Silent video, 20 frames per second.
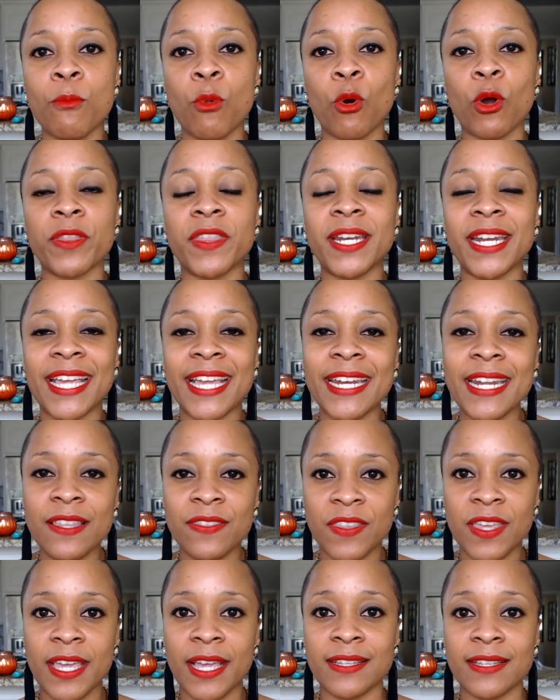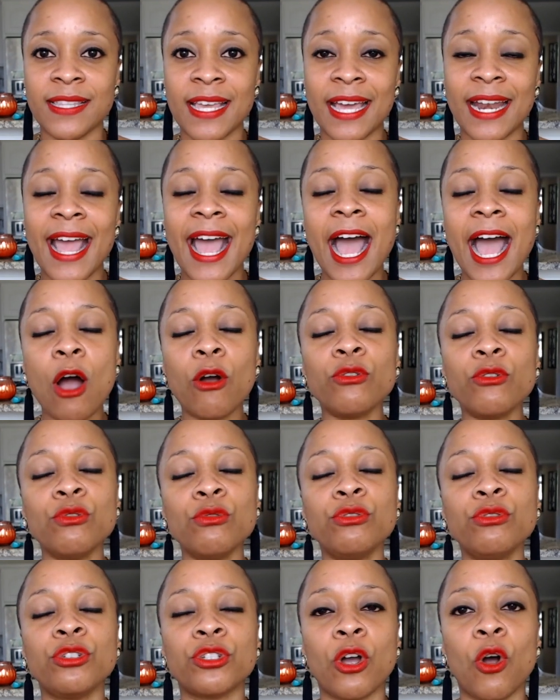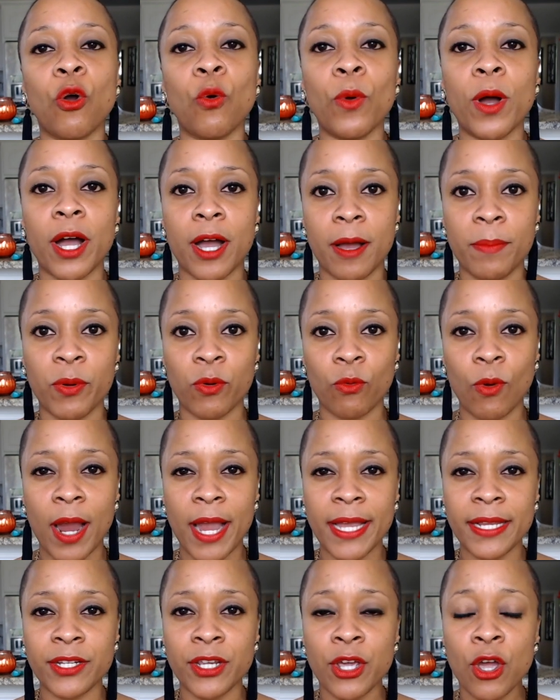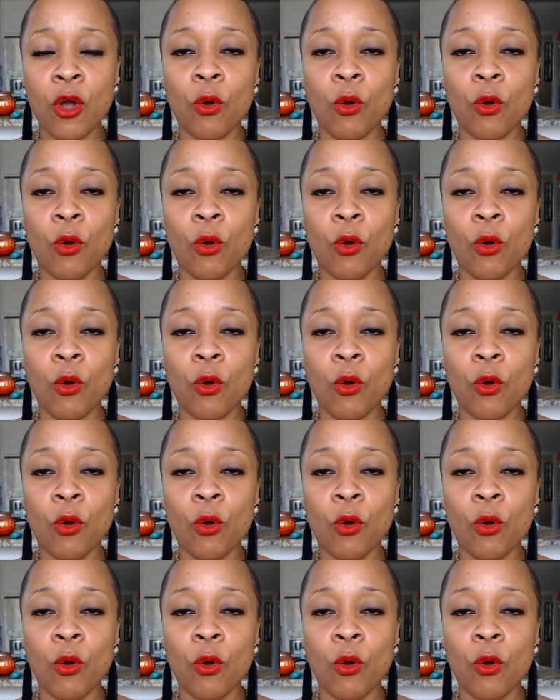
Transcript: more than anything is that how you show up, right?